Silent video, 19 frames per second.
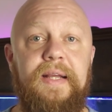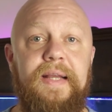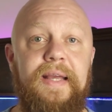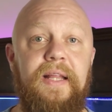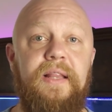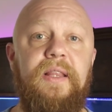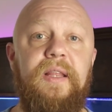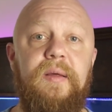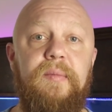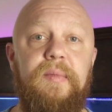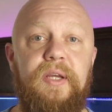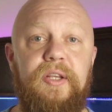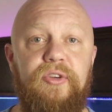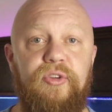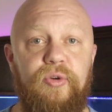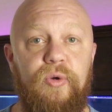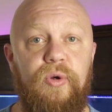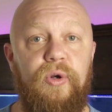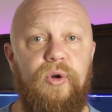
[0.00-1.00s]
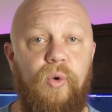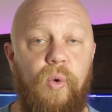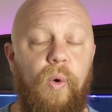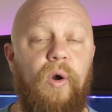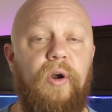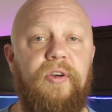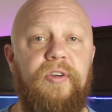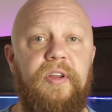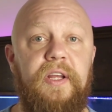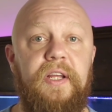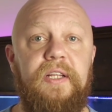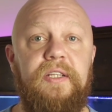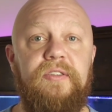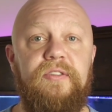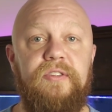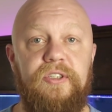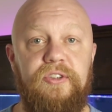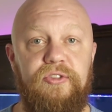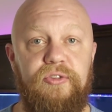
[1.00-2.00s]
Get them into a quarantine
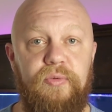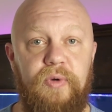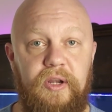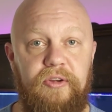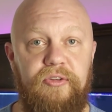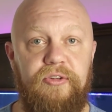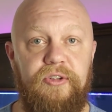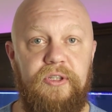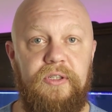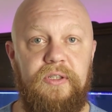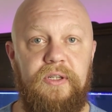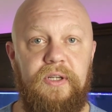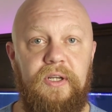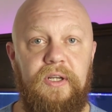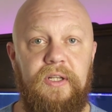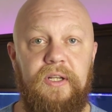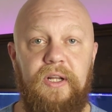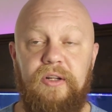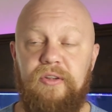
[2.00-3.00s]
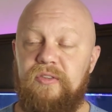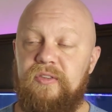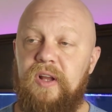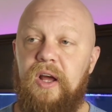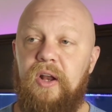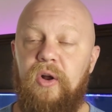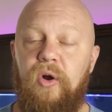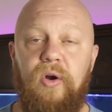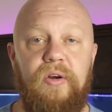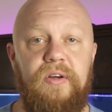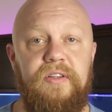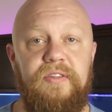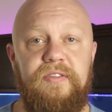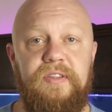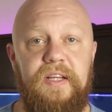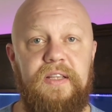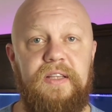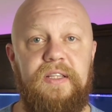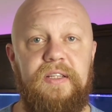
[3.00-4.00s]
situation. Now, it's not hard to
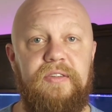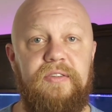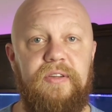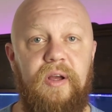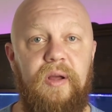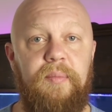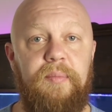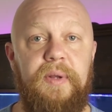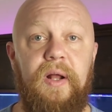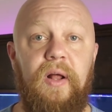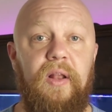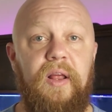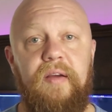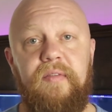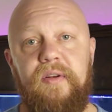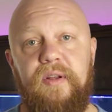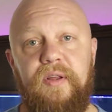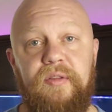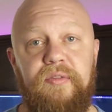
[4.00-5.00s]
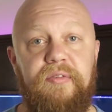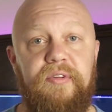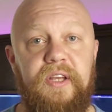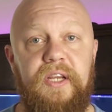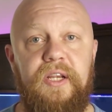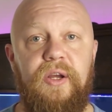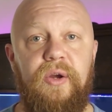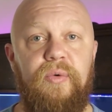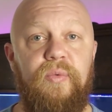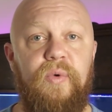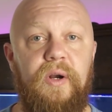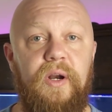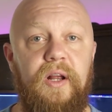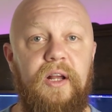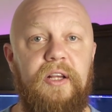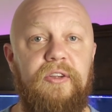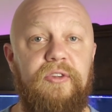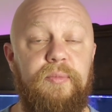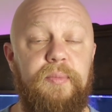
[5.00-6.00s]
set this up, and I'll have another video where
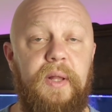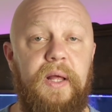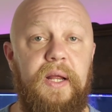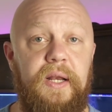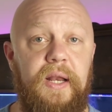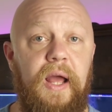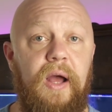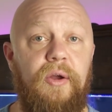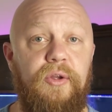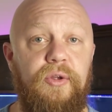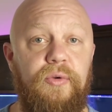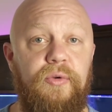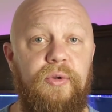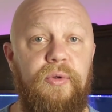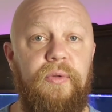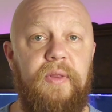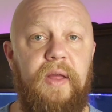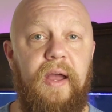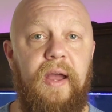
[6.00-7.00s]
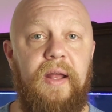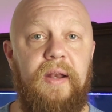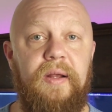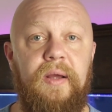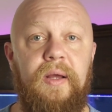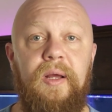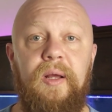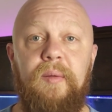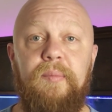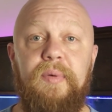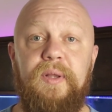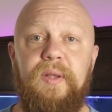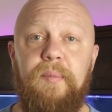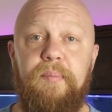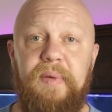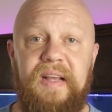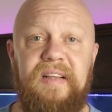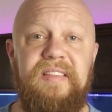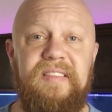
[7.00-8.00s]
I explain how you do that, but the
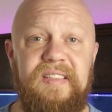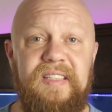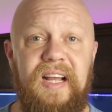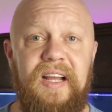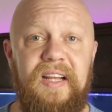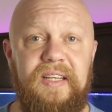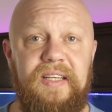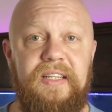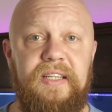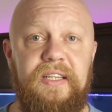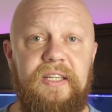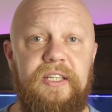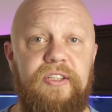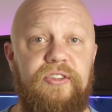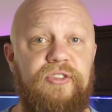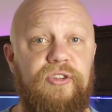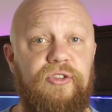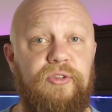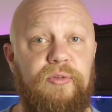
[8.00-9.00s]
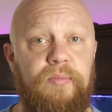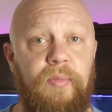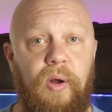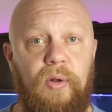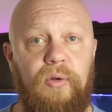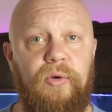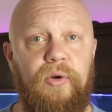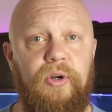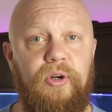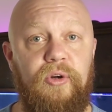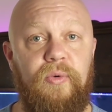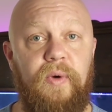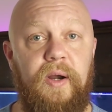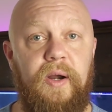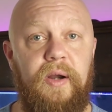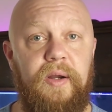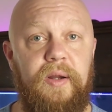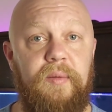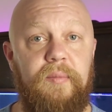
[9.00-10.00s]
basic idea is a smaller
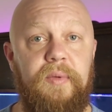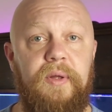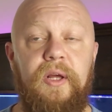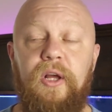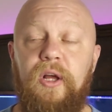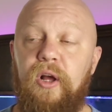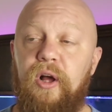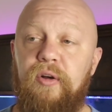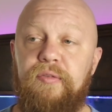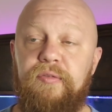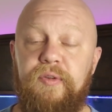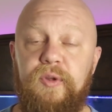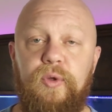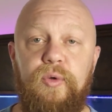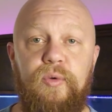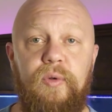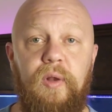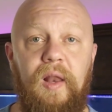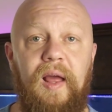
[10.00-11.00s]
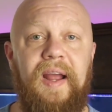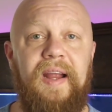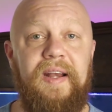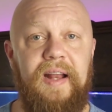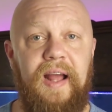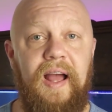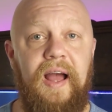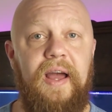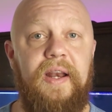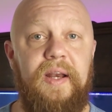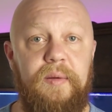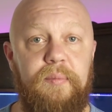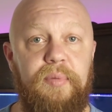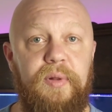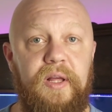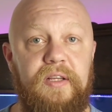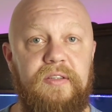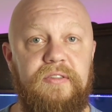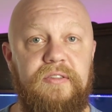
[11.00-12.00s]
aquarium, a few light hiding
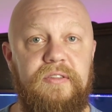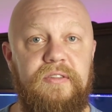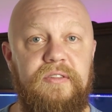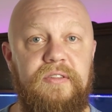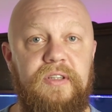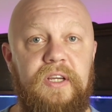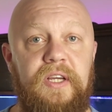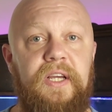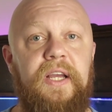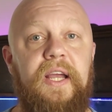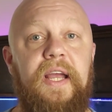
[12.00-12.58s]
places,